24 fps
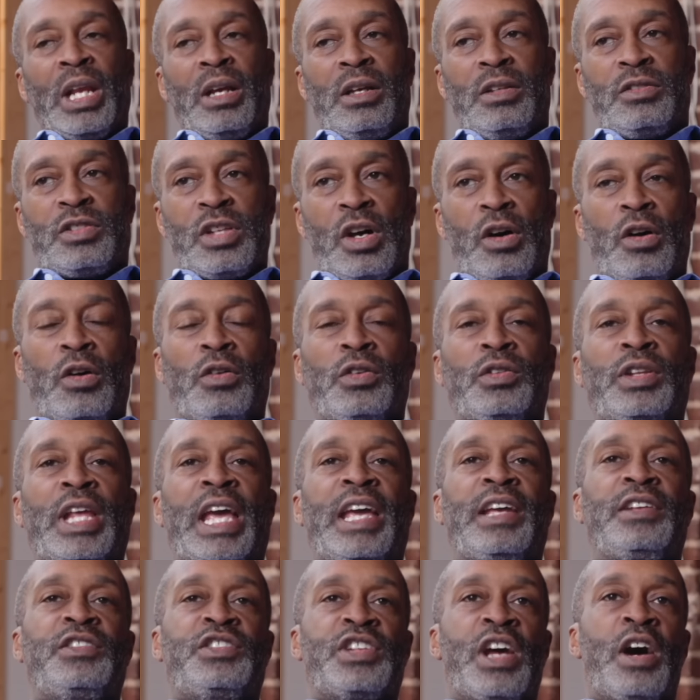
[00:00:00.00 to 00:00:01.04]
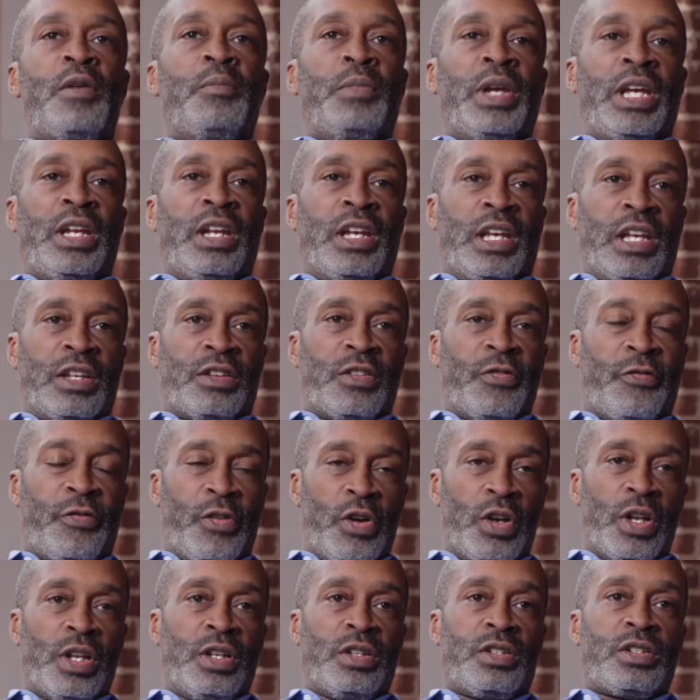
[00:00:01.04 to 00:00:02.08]
So they jumped me to get the
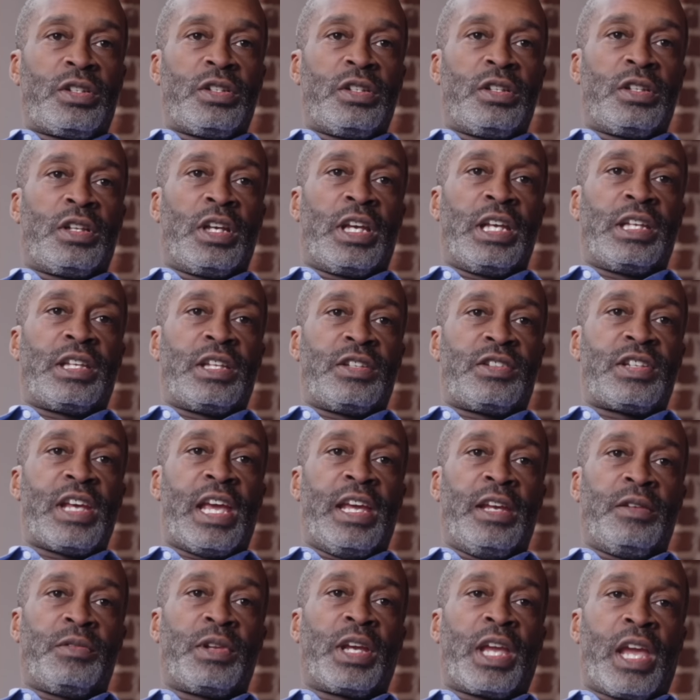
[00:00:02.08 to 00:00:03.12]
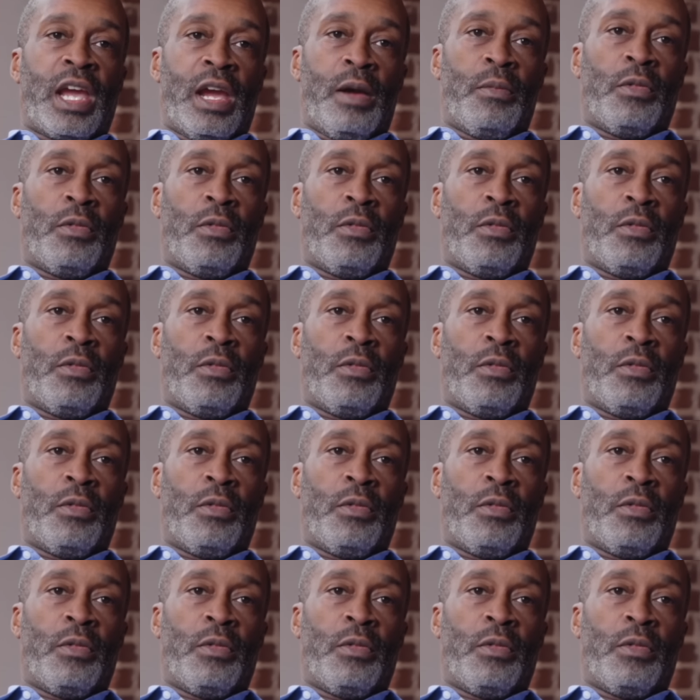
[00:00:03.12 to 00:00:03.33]
footage, to get the tape, the camera.